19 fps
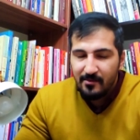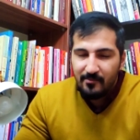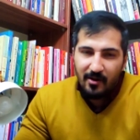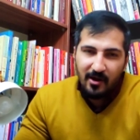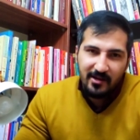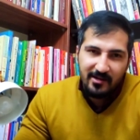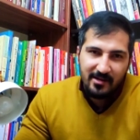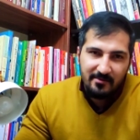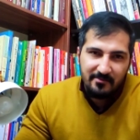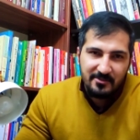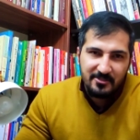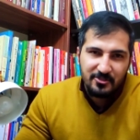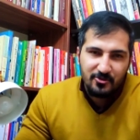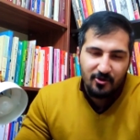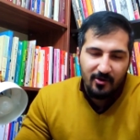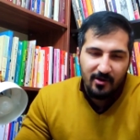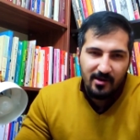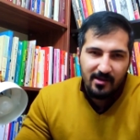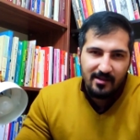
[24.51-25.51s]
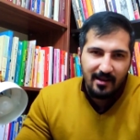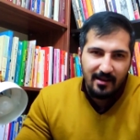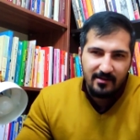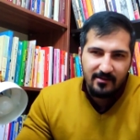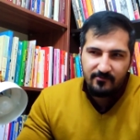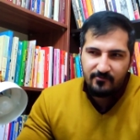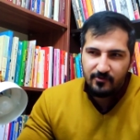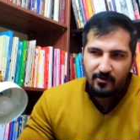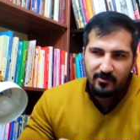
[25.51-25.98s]
My name is Sohail, and
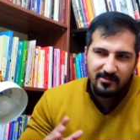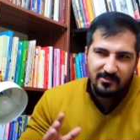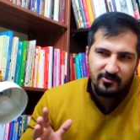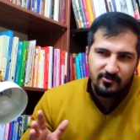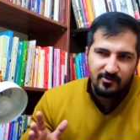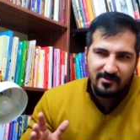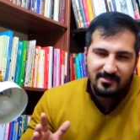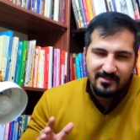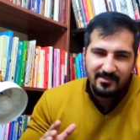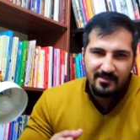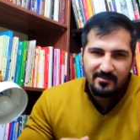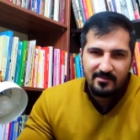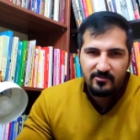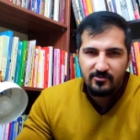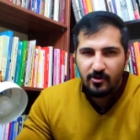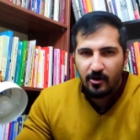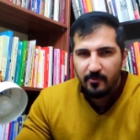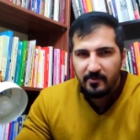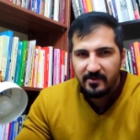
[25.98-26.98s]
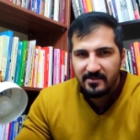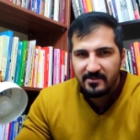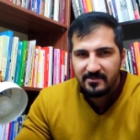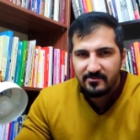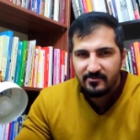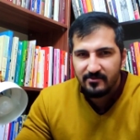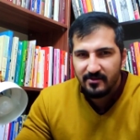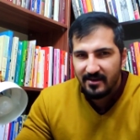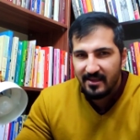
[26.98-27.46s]
if you're interested in
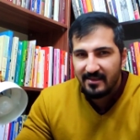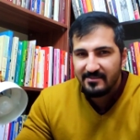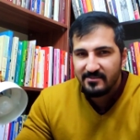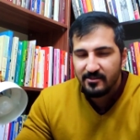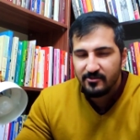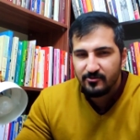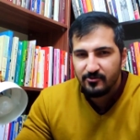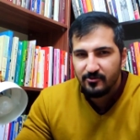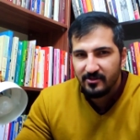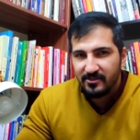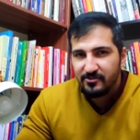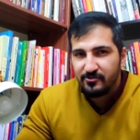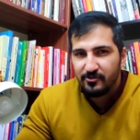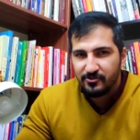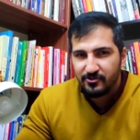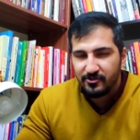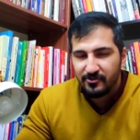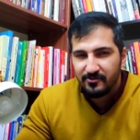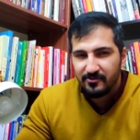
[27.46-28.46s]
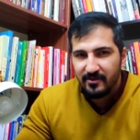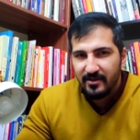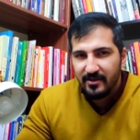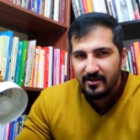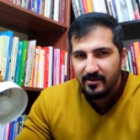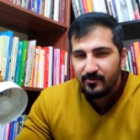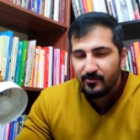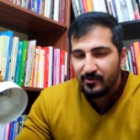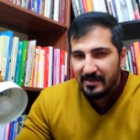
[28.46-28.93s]
topics related to literature,
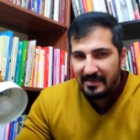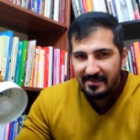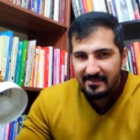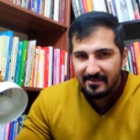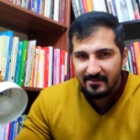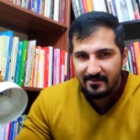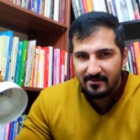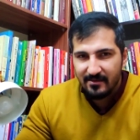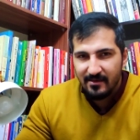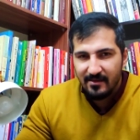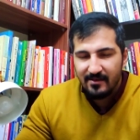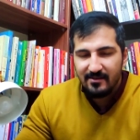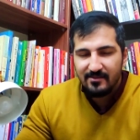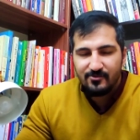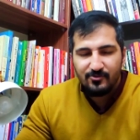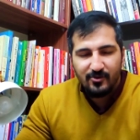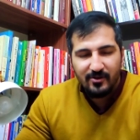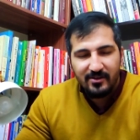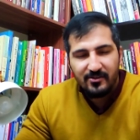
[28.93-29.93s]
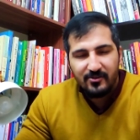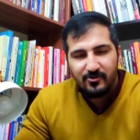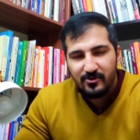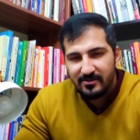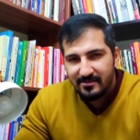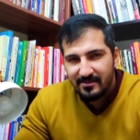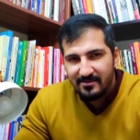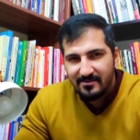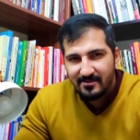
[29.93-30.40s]
reading, literary
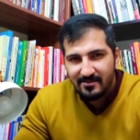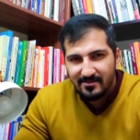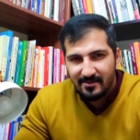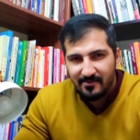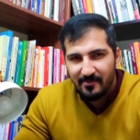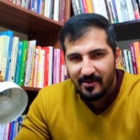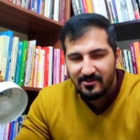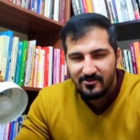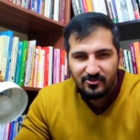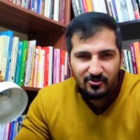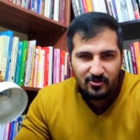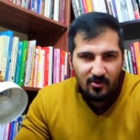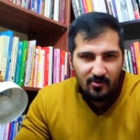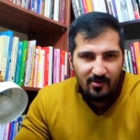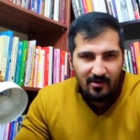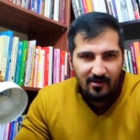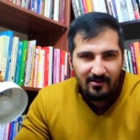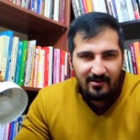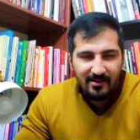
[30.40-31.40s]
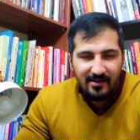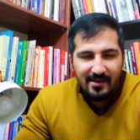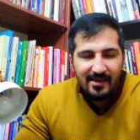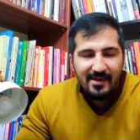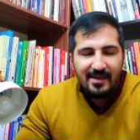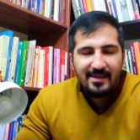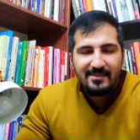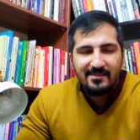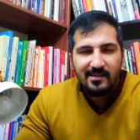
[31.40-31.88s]
criticism and so on,
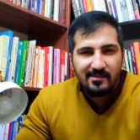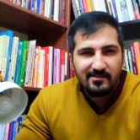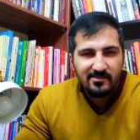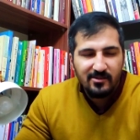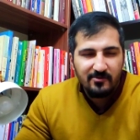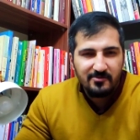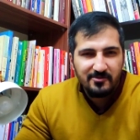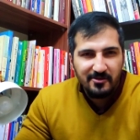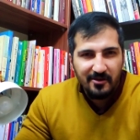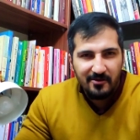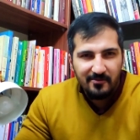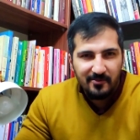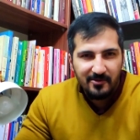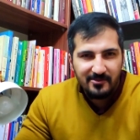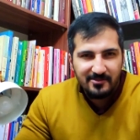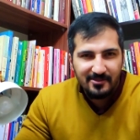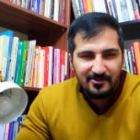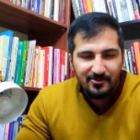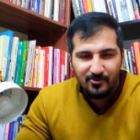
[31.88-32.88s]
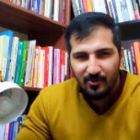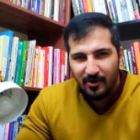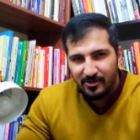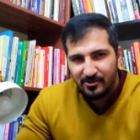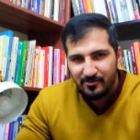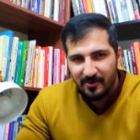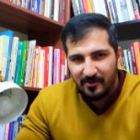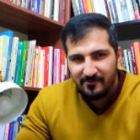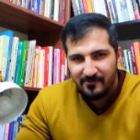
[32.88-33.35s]
hit that subscribe button to
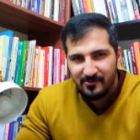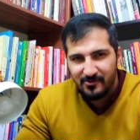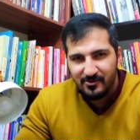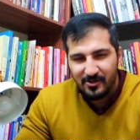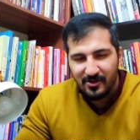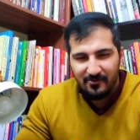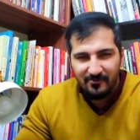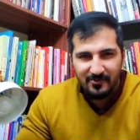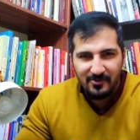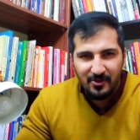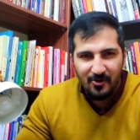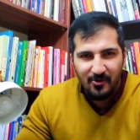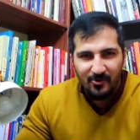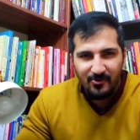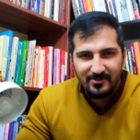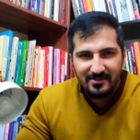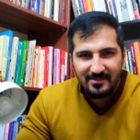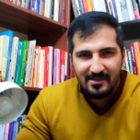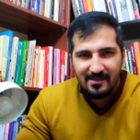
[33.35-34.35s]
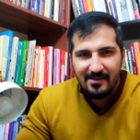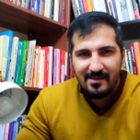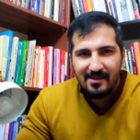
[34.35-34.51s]
watch my future videos